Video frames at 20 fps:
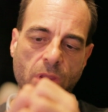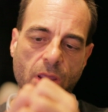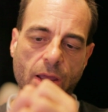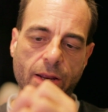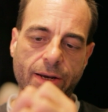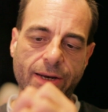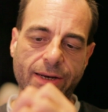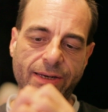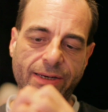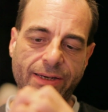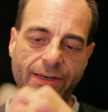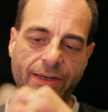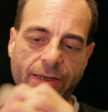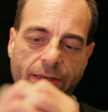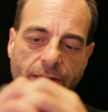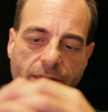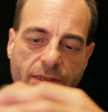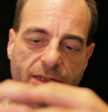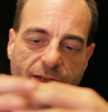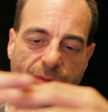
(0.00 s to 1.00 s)
and it
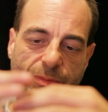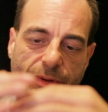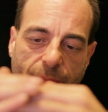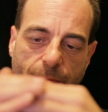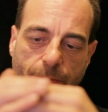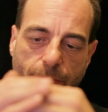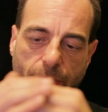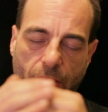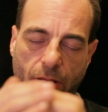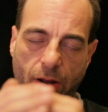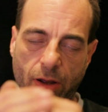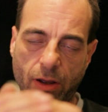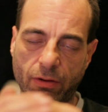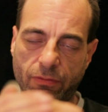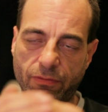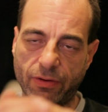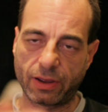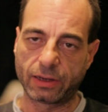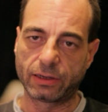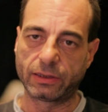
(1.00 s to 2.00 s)
needs to be
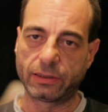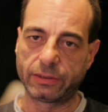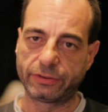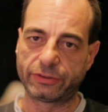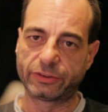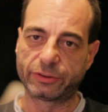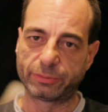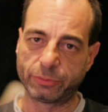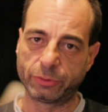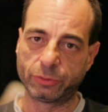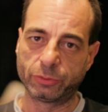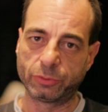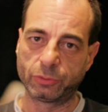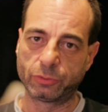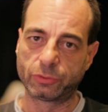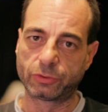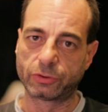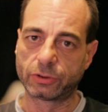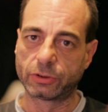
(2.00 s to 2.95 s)
perfectly smooth